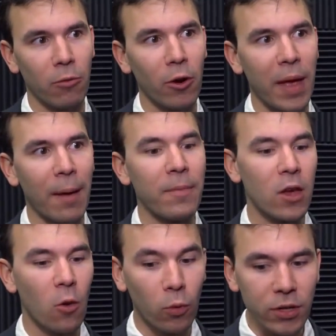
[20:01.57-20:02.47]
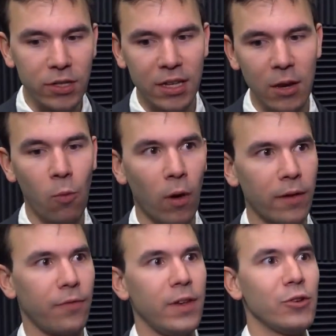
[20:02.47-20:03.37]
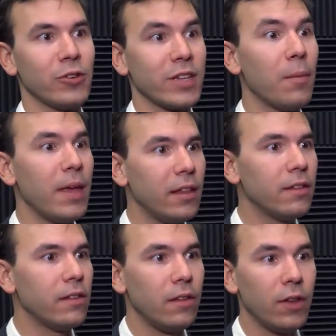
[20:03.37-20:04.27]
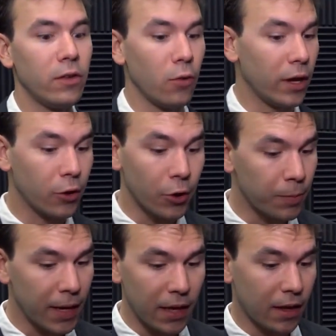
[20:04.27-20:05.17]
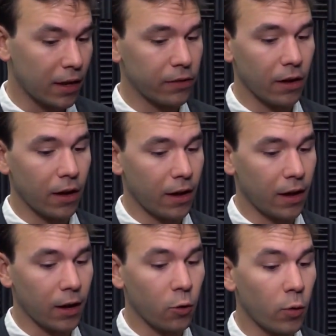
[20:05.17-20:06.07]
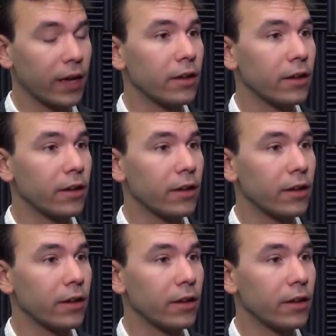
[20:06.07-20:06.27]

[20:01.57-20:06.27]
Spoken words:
roadmap. We'll see what features come into CV2. It could be that it's a quick